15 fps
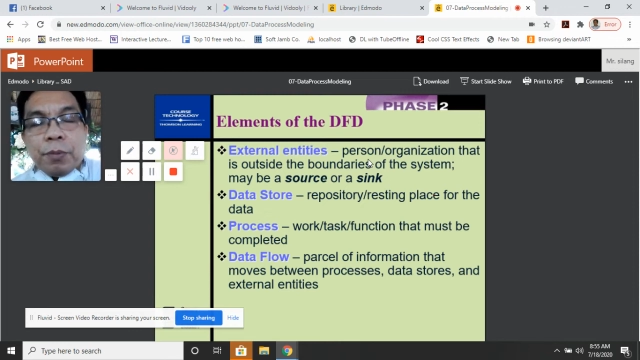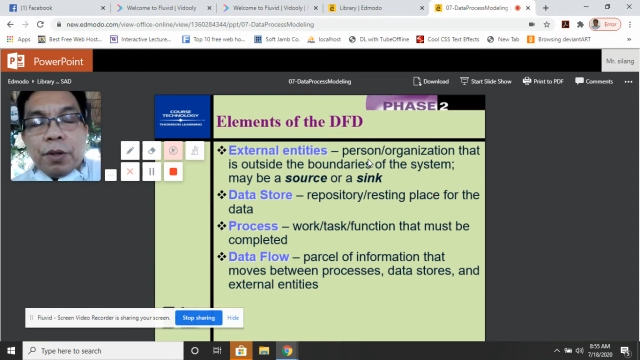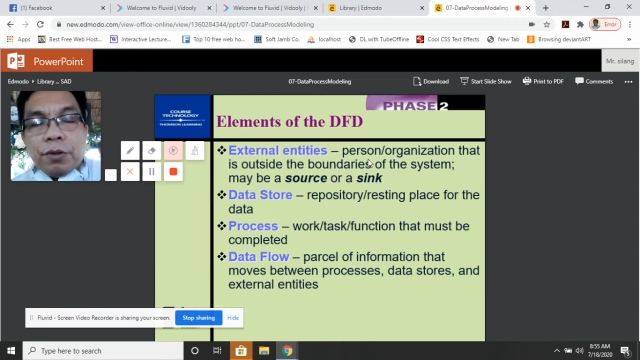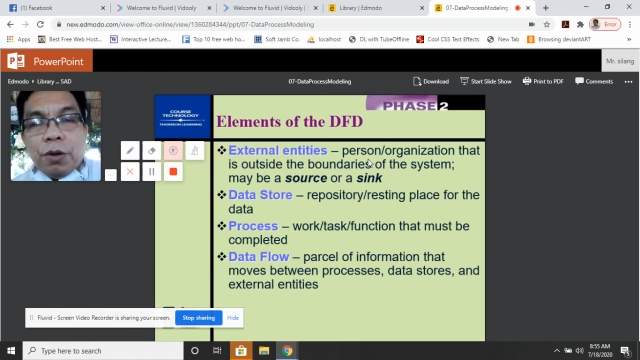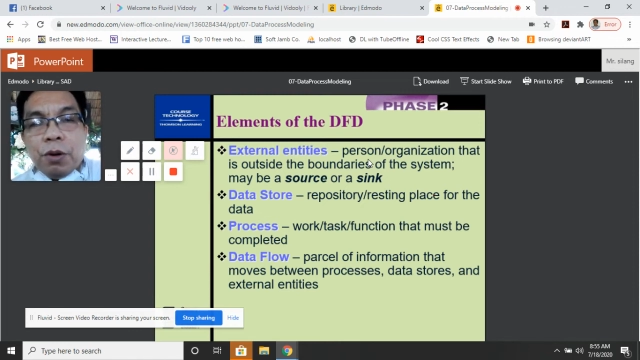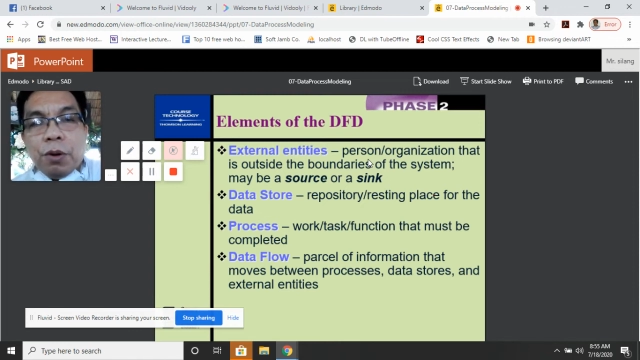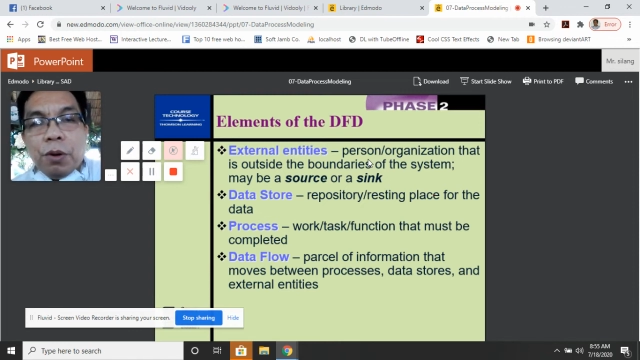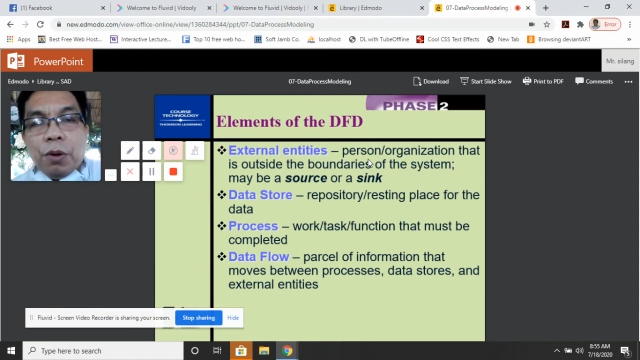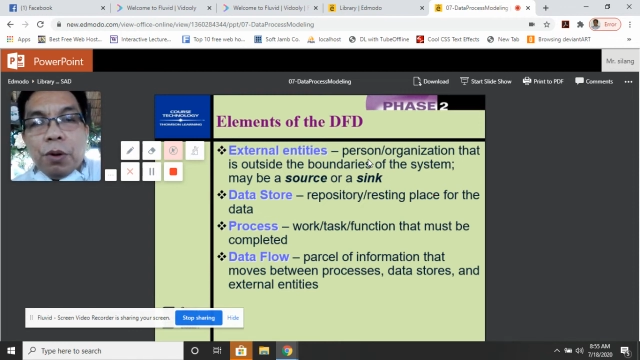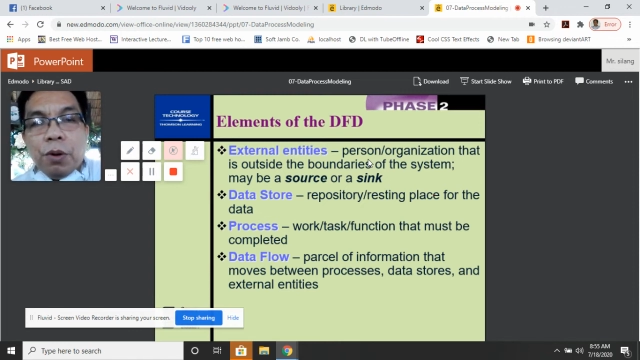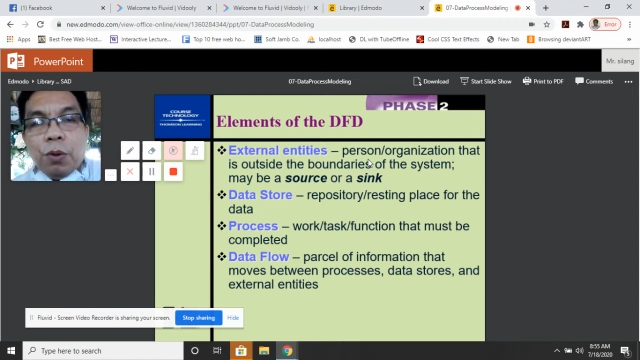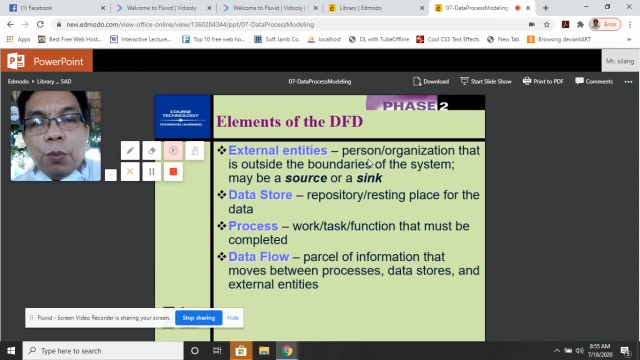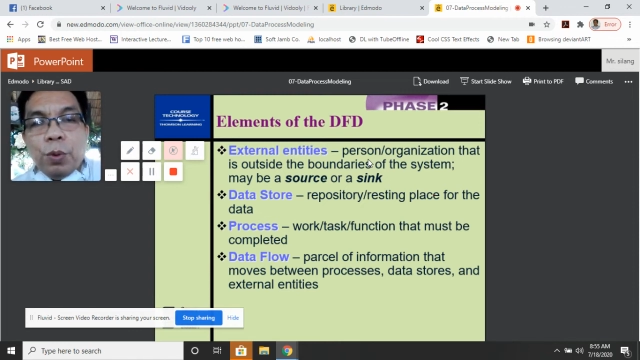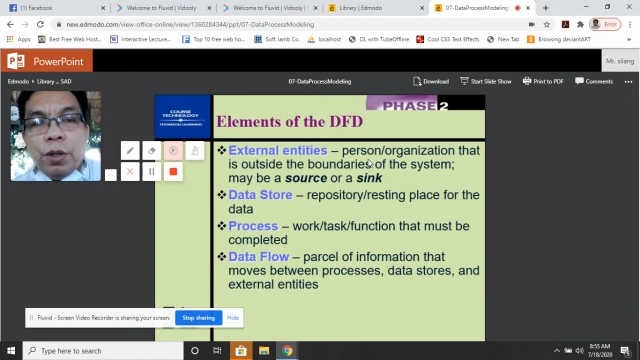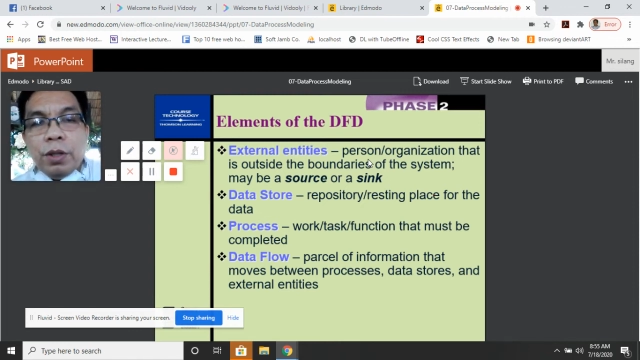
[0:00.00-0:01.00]

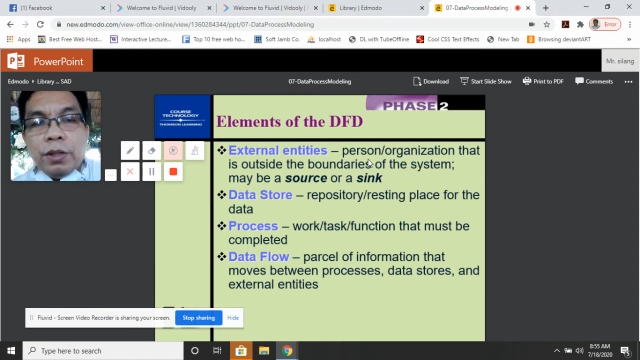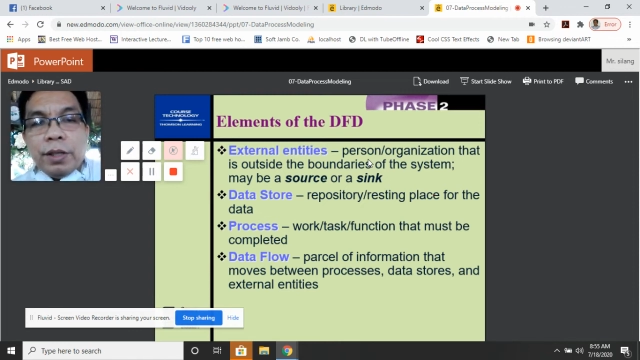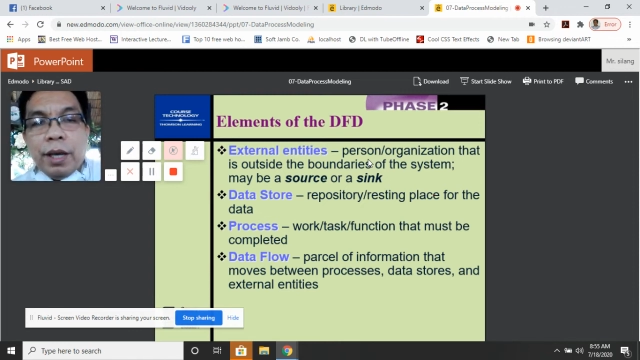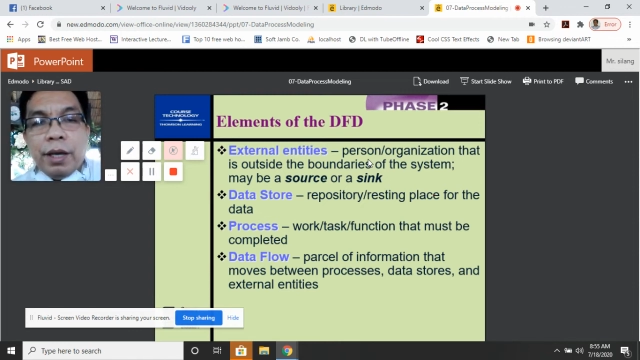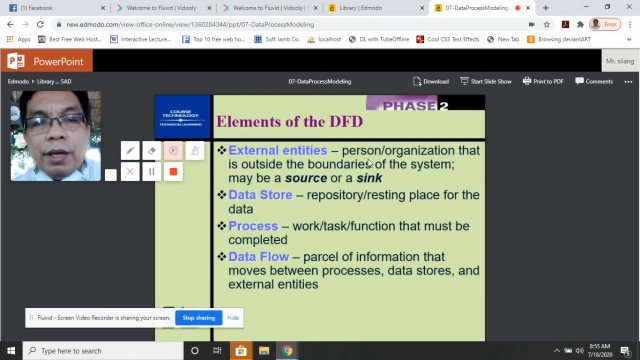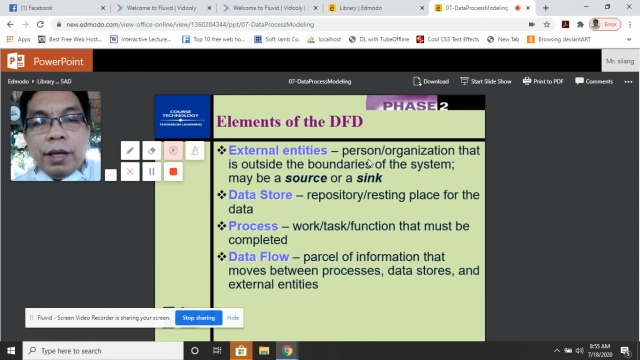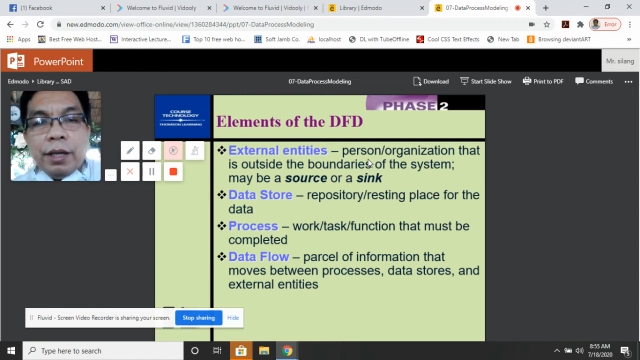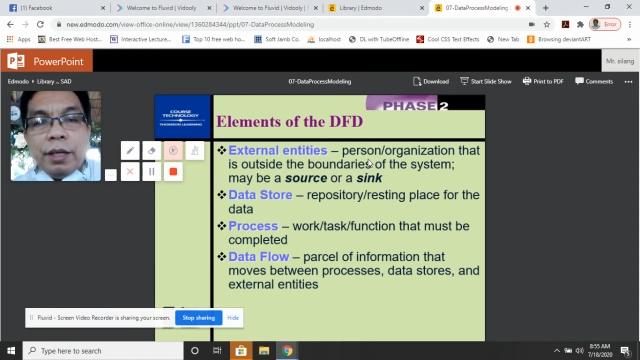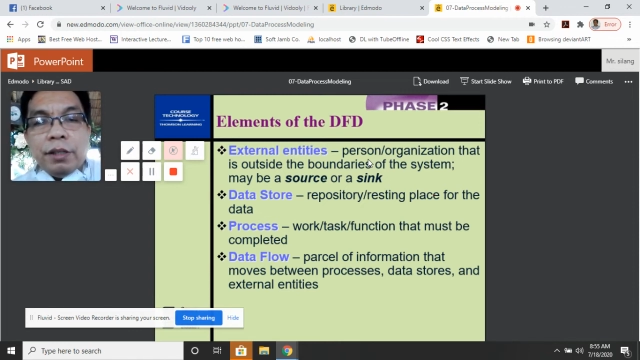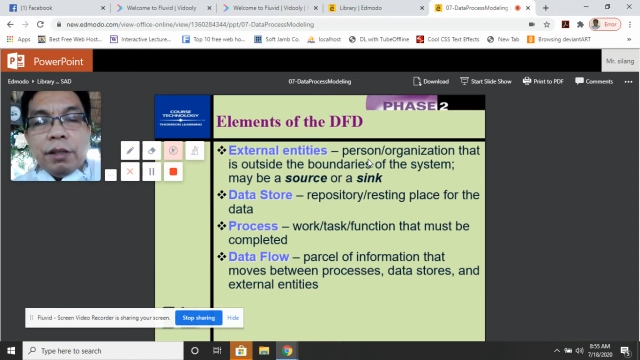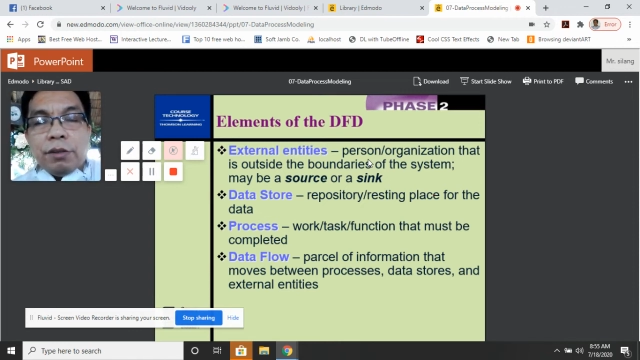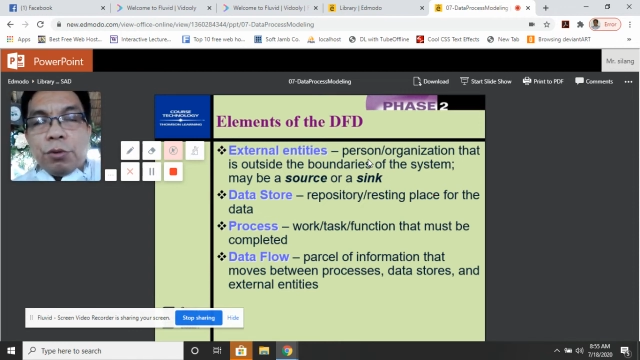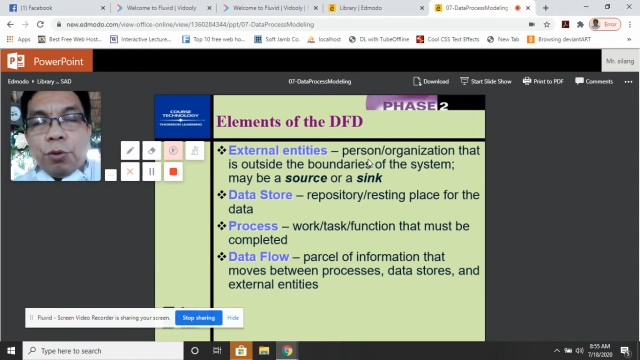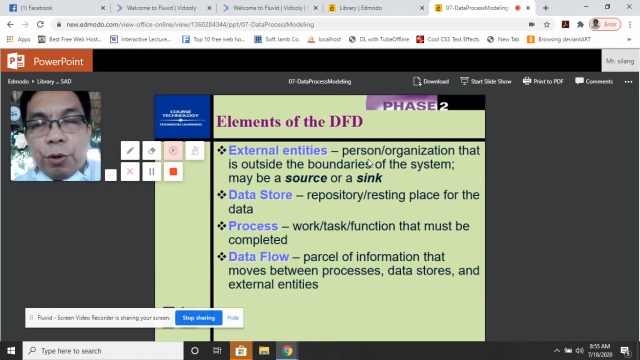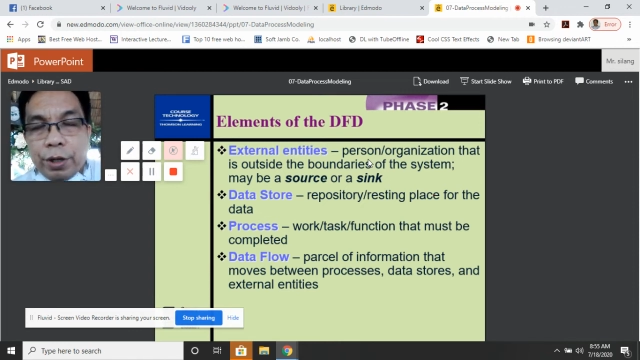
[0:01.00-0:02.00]
So when we say it is a
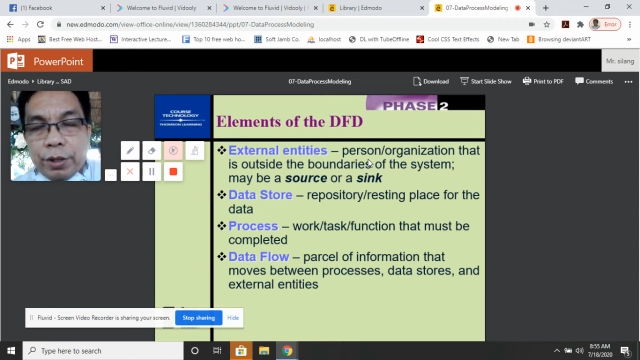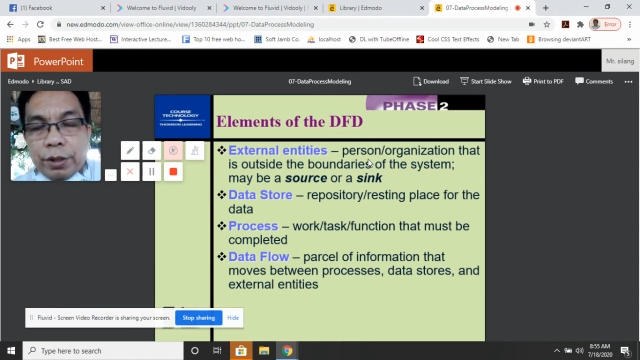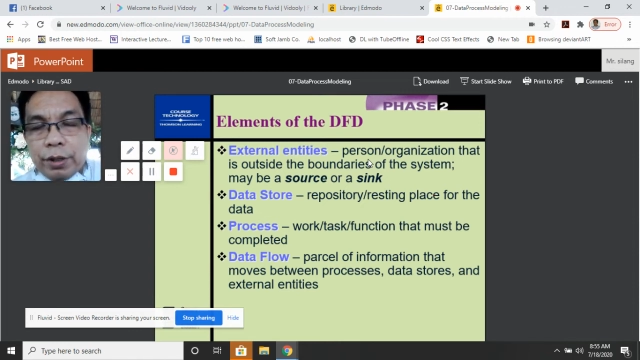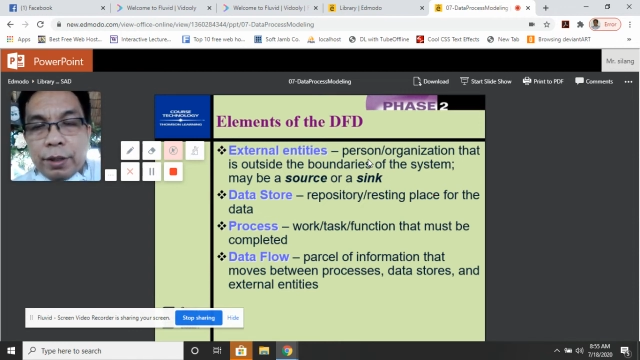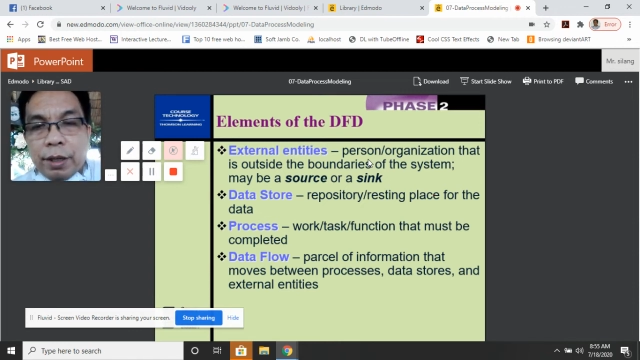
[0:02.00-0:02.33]
source,